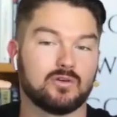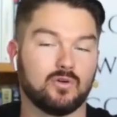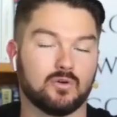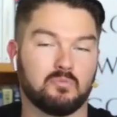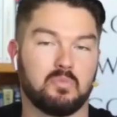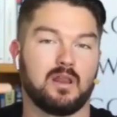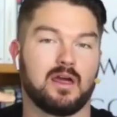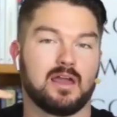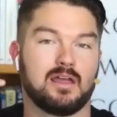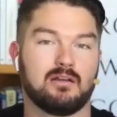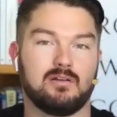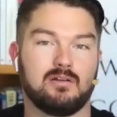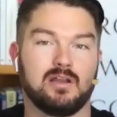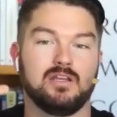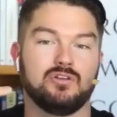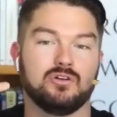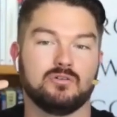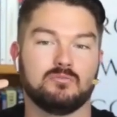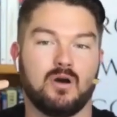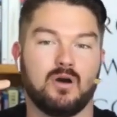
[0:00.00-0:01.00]
player in your
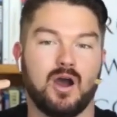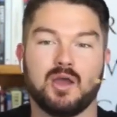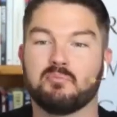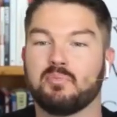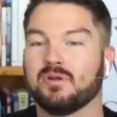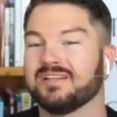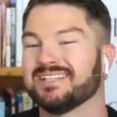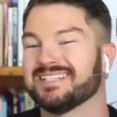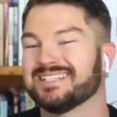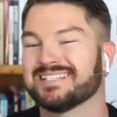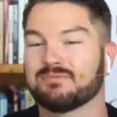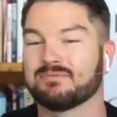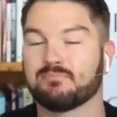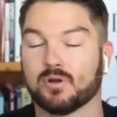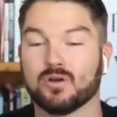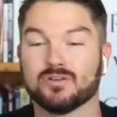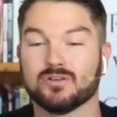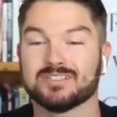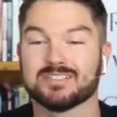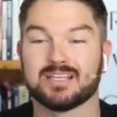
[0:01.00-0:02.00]
mind, but because
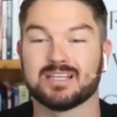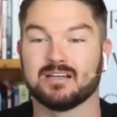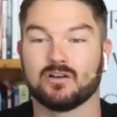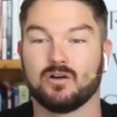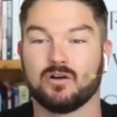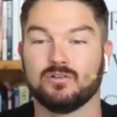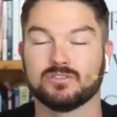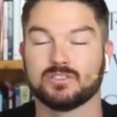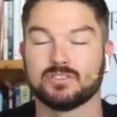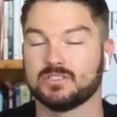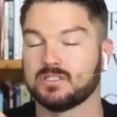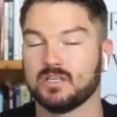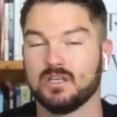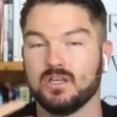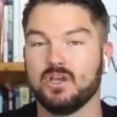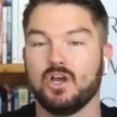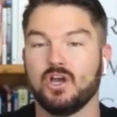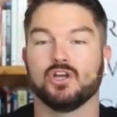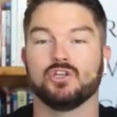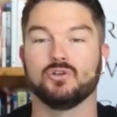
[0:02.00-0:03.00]
it's unconscious,
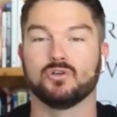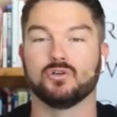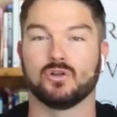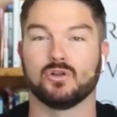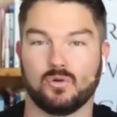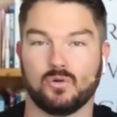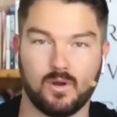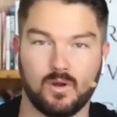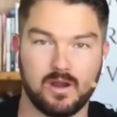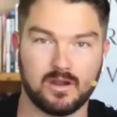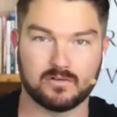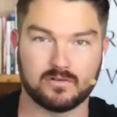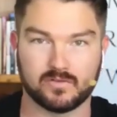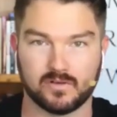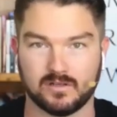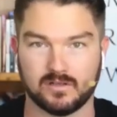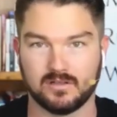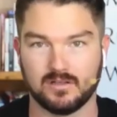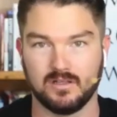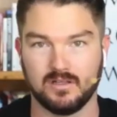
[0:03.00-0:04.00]
you're not aware of it.
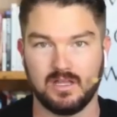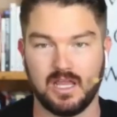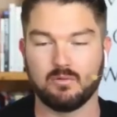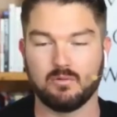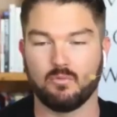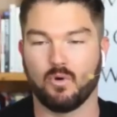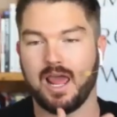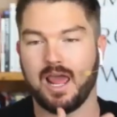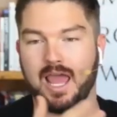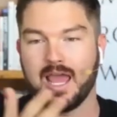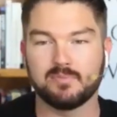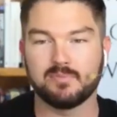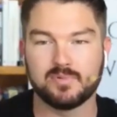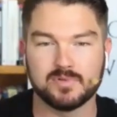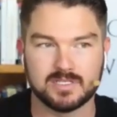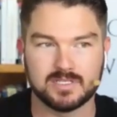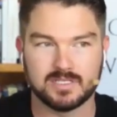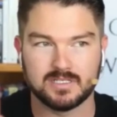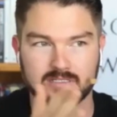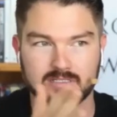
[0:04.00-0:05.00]
And what happens
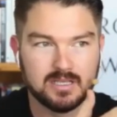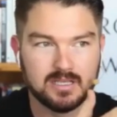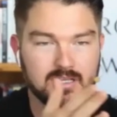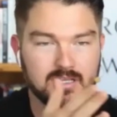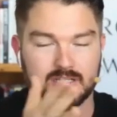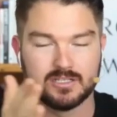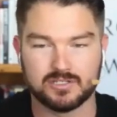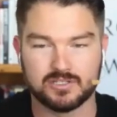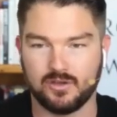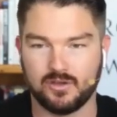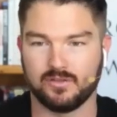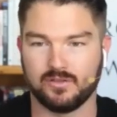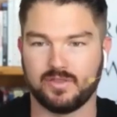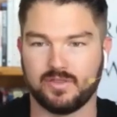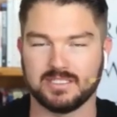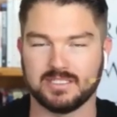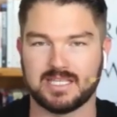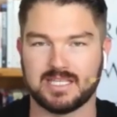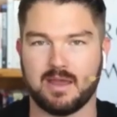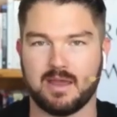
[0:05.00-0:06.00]
is certain things
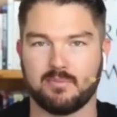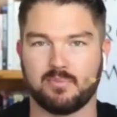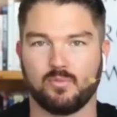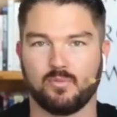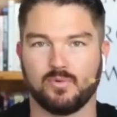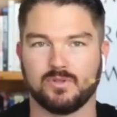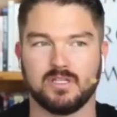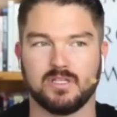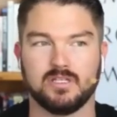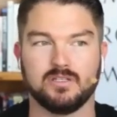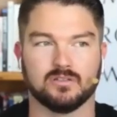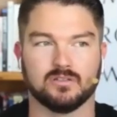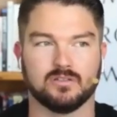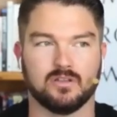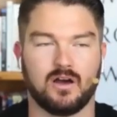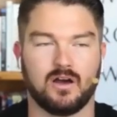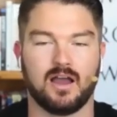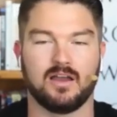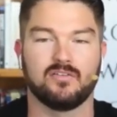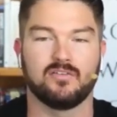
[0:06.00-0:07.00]
happen within your life
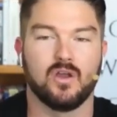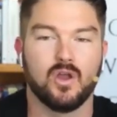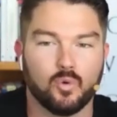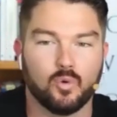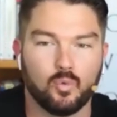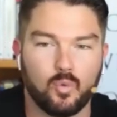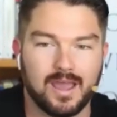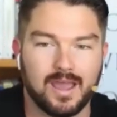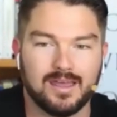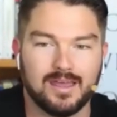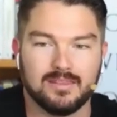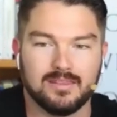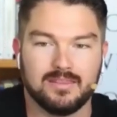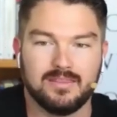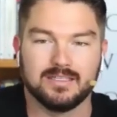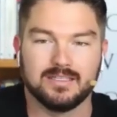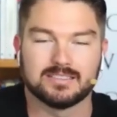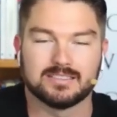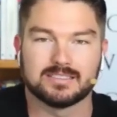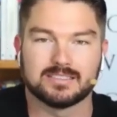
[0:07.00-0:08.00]
where
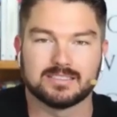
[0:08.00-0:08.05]
these